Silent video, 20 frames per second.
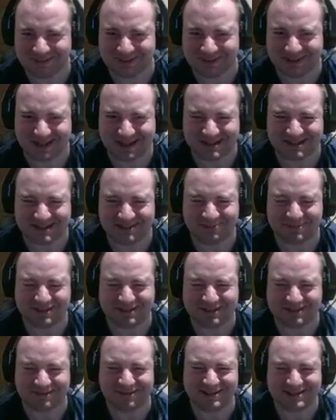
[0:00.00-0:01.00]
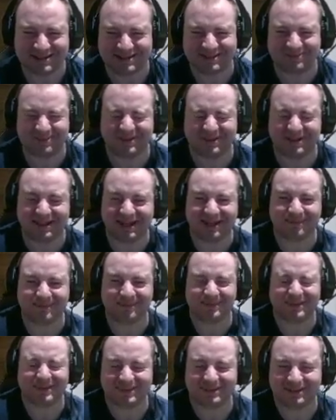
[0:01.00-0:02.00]
I should be squished, but the game
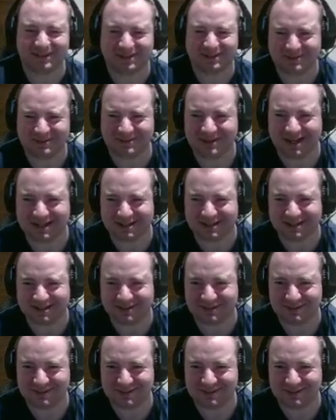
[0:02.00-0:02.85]
doesn't do that today.